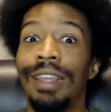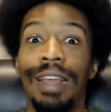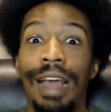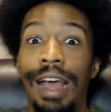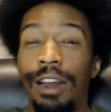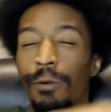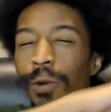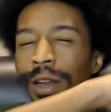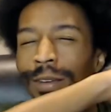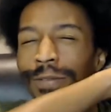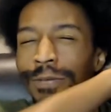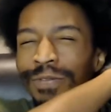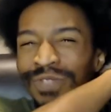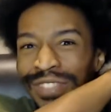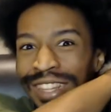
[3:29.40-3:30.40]
I don't want to
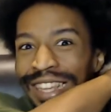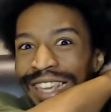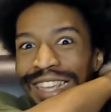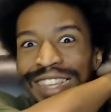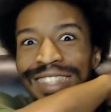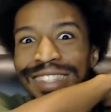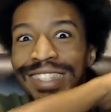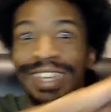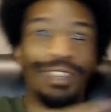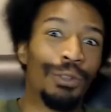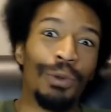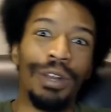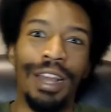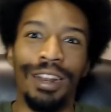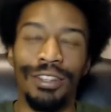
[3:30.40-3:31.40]
sit through
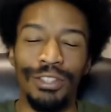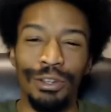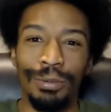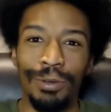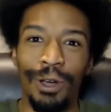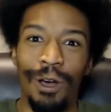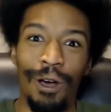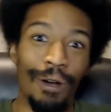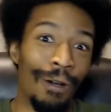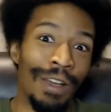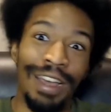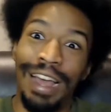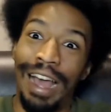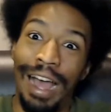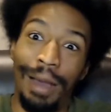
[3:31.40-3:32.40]
another Zoom call.
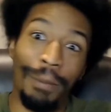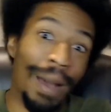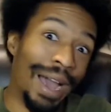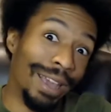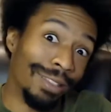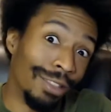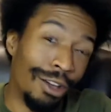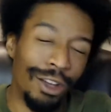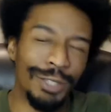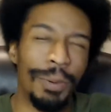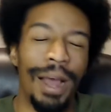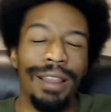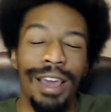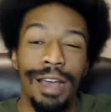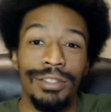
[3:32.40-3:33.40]
I might launch my
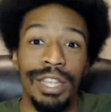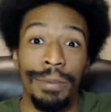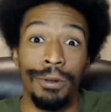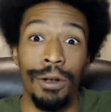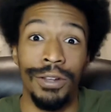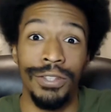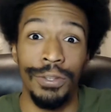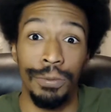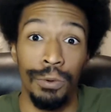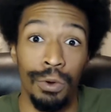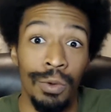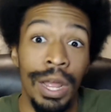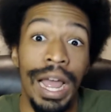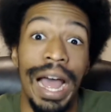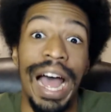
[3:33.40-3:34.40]
laptop across this room.
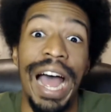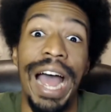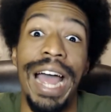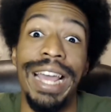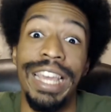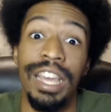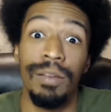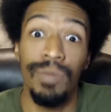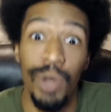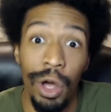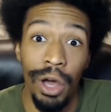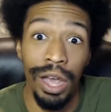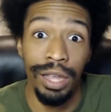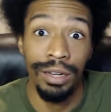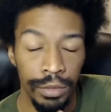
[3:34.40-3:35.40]
I am
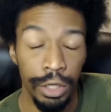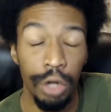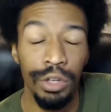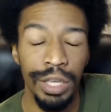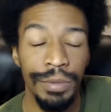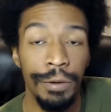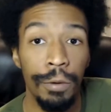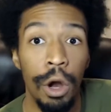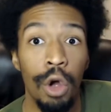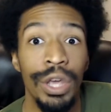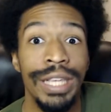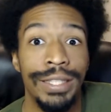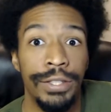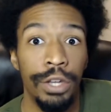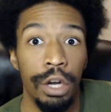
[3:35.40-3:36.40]
done. Don't get me wrong. It
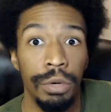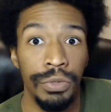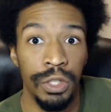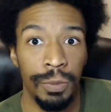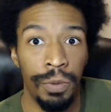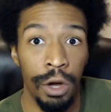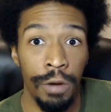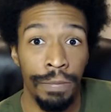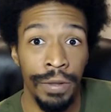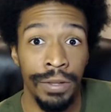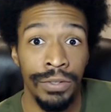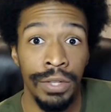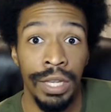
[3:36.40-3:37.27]
serves its purpose.